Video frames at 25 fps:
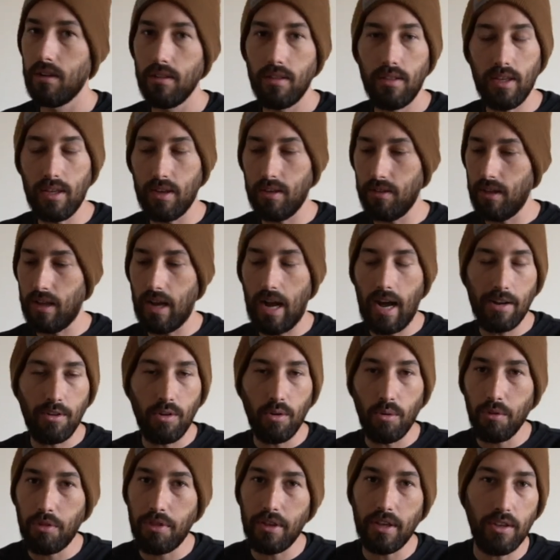that I
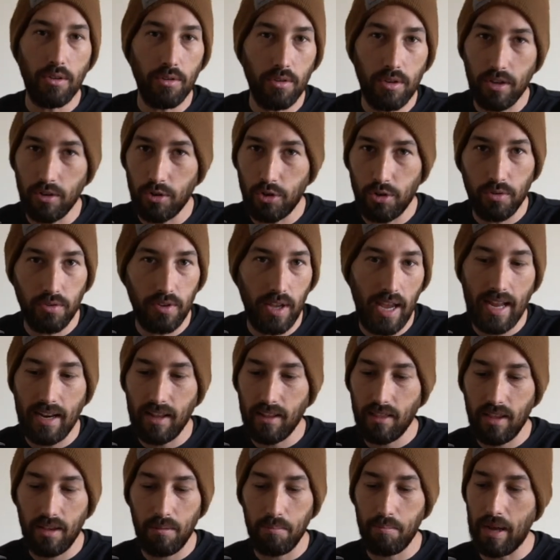don't think you can choose
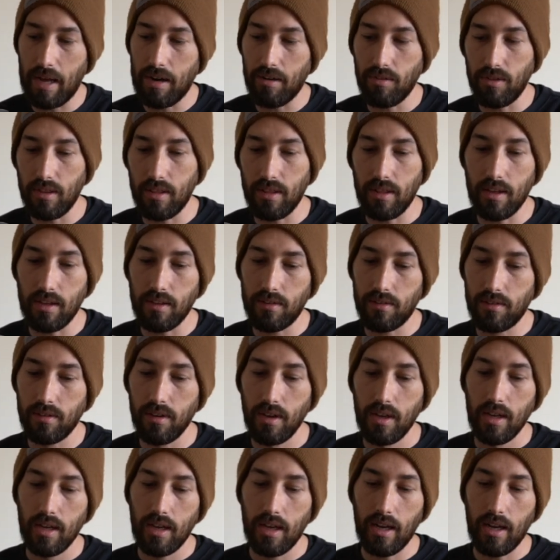anything better than this.